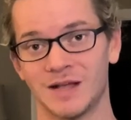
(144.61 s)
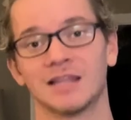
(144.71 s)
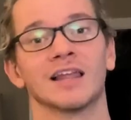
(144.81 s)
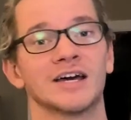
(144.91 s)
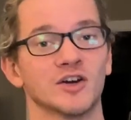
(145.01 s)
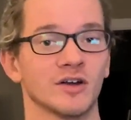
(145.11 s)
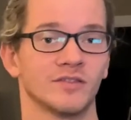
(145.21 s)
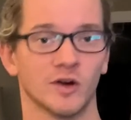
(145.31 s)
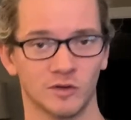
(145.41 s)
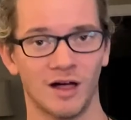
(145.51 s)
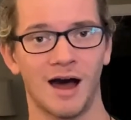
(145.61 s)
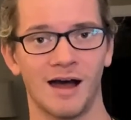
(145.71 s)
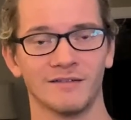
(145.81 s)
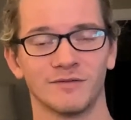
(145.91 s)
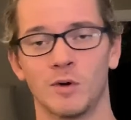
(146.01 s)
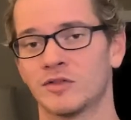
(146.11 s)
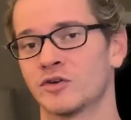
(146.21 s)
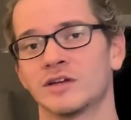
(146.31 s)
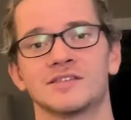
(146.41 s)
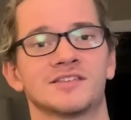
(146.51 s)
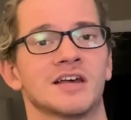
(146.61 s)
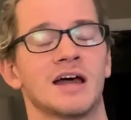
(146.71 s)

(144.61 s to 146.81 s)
later in their life, whether it's